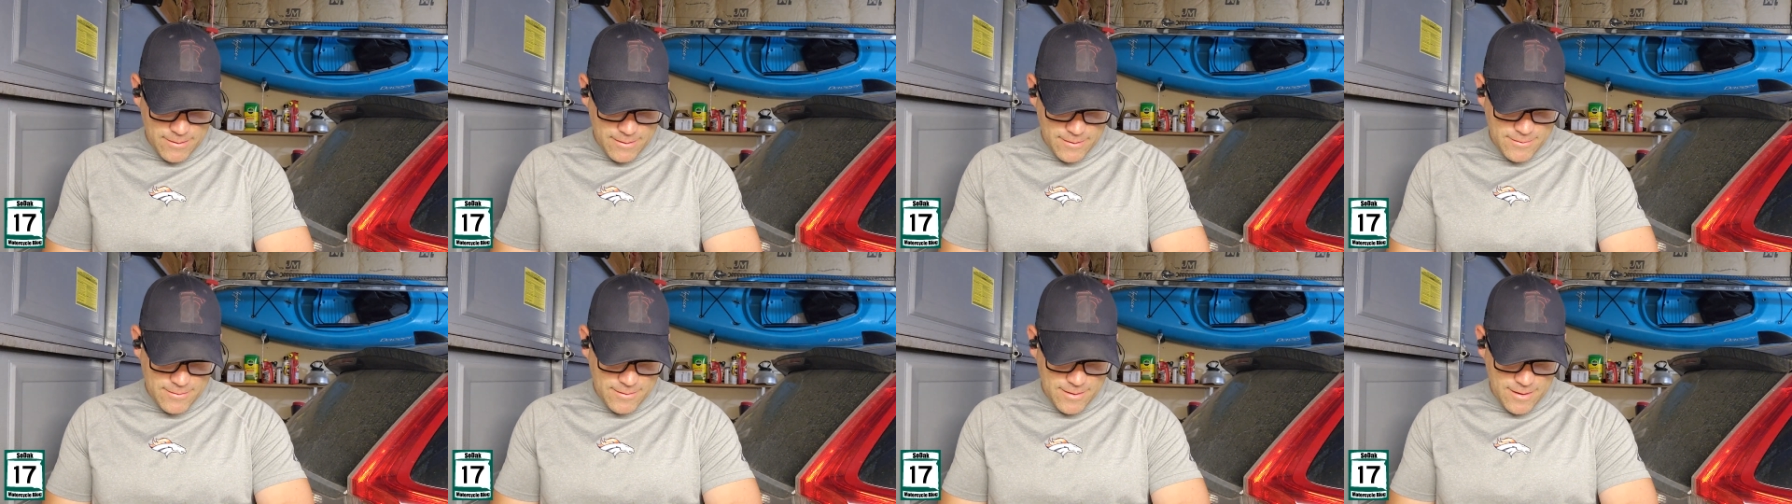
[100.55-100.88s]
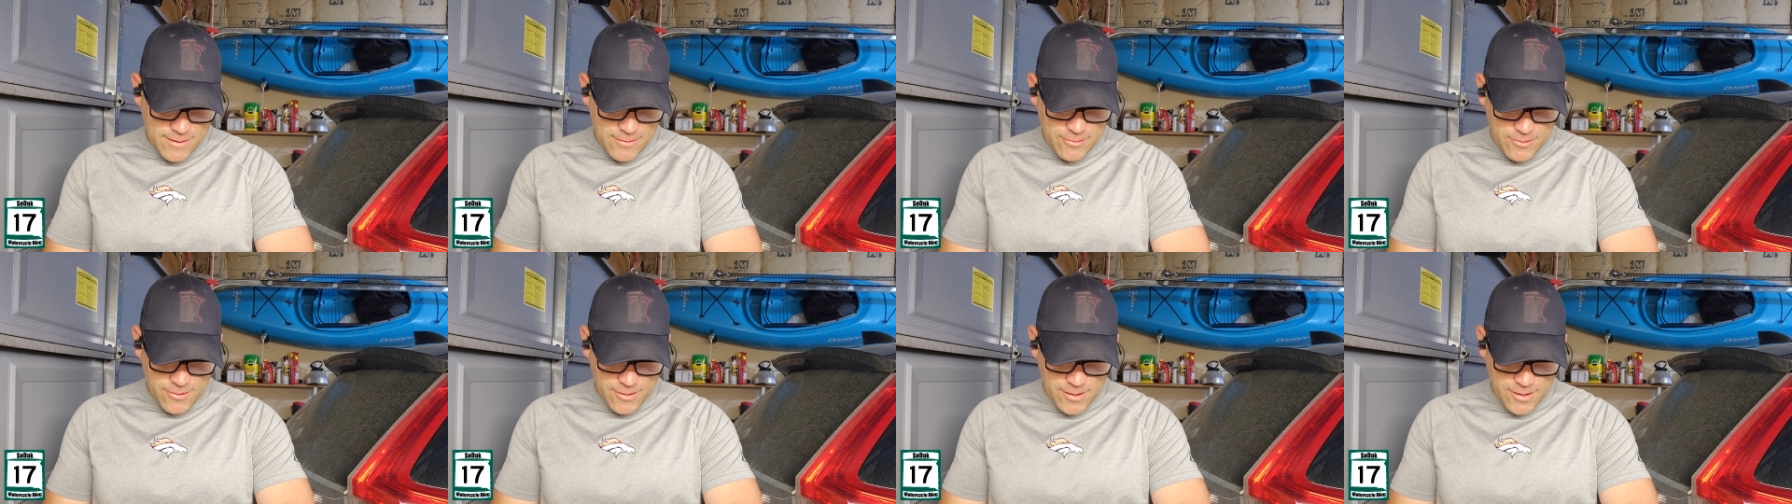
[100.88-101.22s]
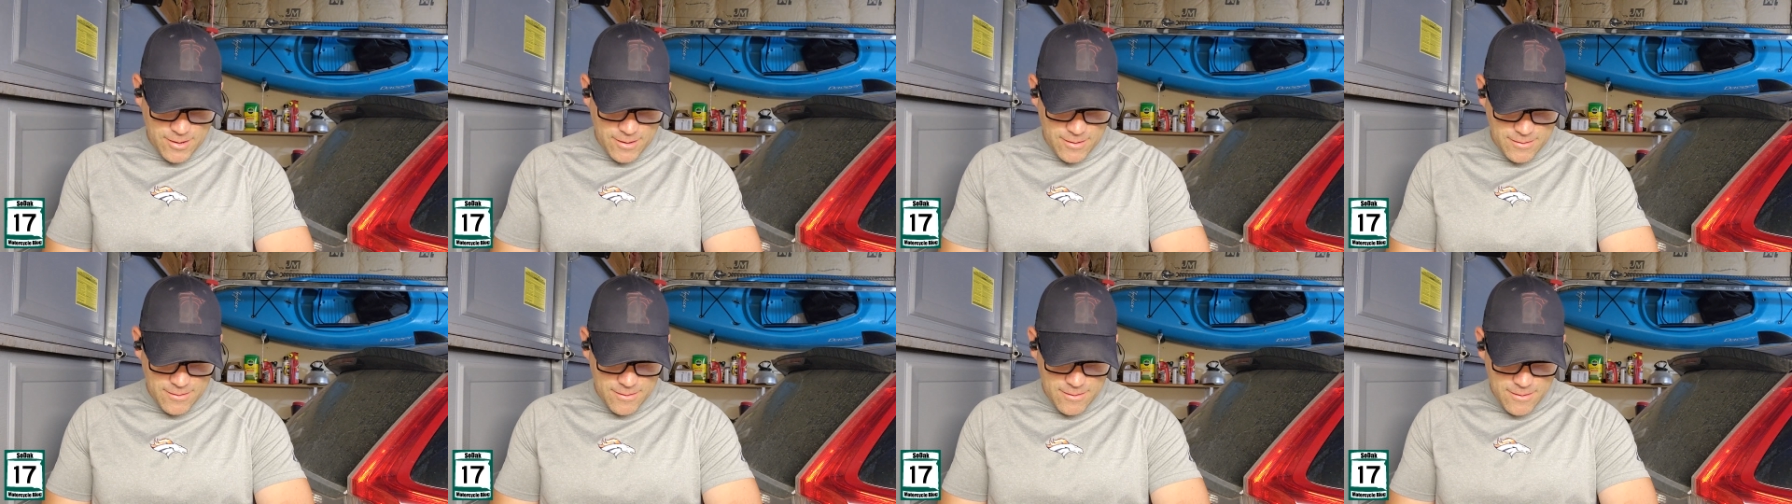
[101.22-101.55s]
let's take a look
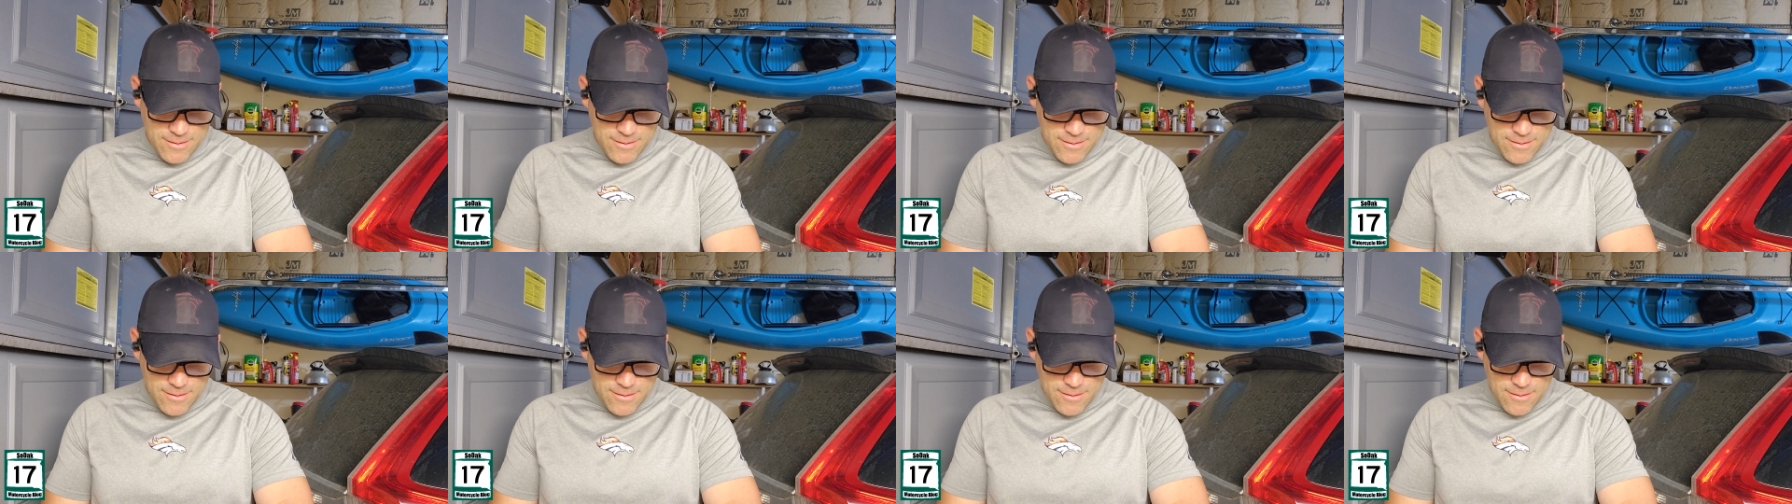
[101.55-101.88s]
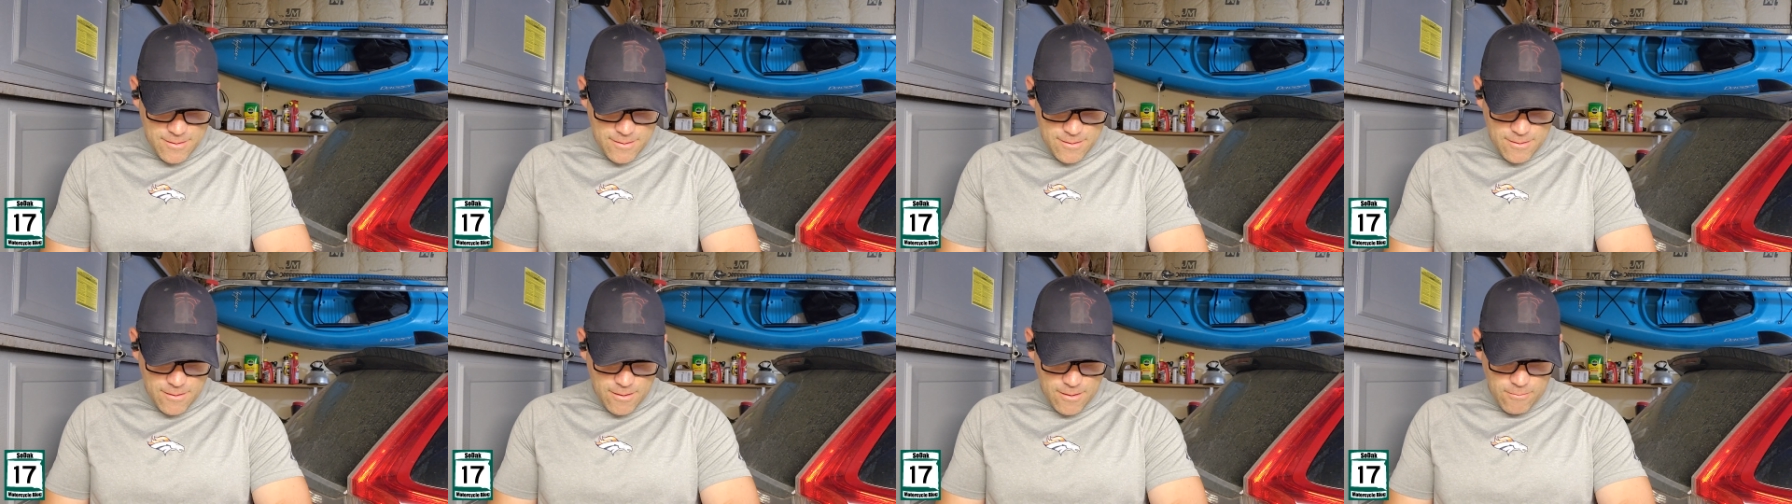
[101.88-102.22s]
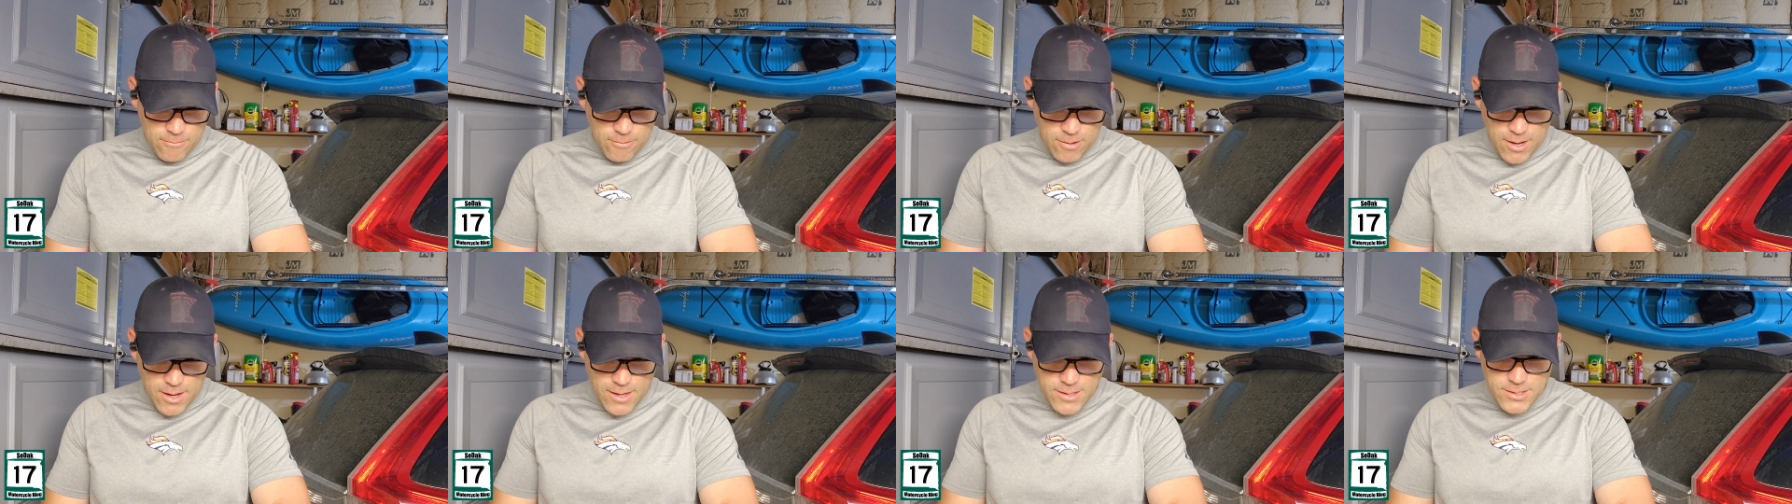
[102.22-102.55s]
at our
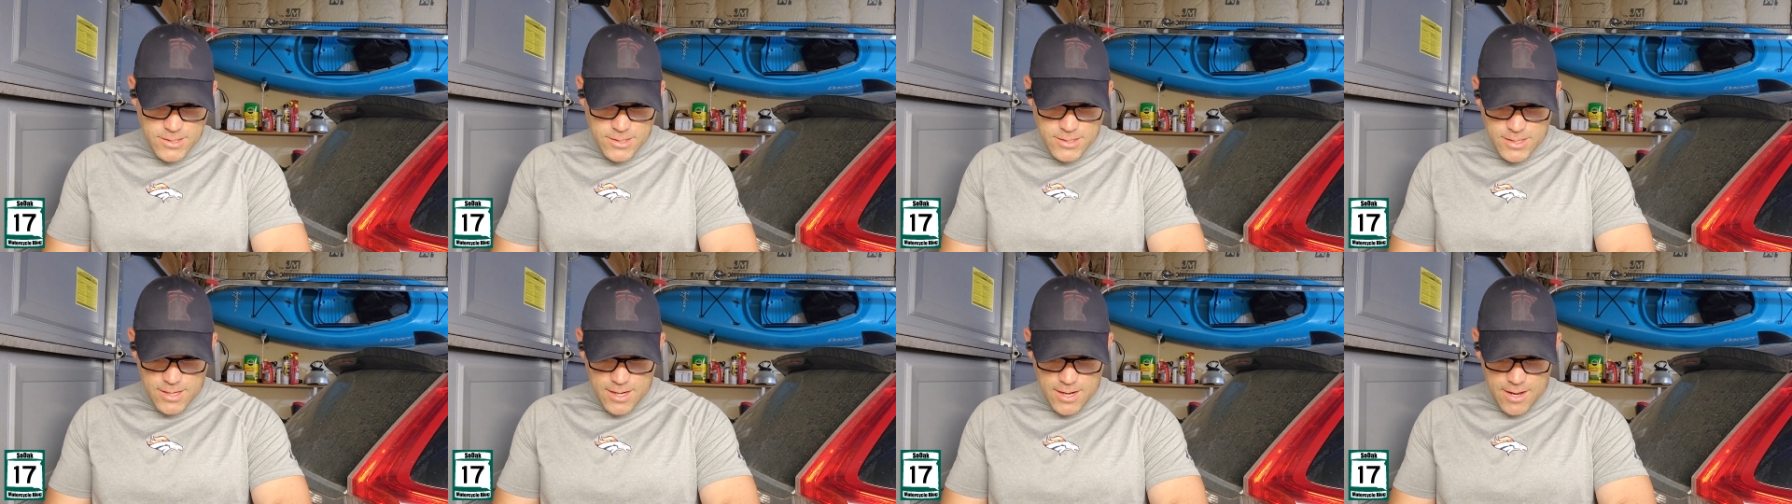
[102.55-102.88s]
watch.